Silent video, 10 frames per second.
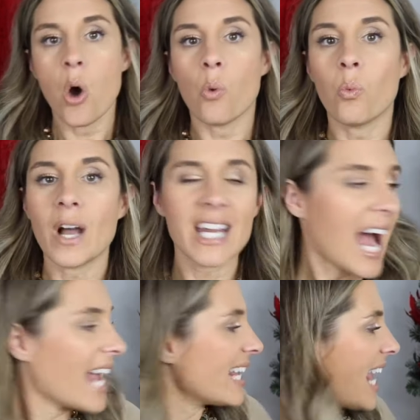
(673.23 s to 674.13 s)
what
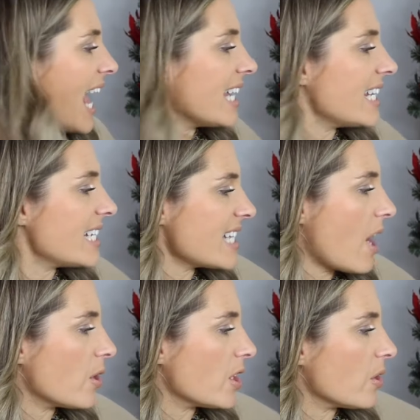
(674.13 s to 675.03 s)
I can
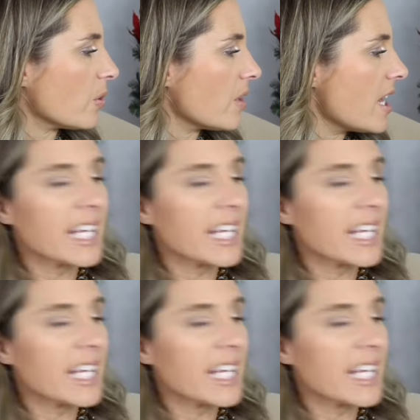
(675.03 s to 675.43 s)
tell you,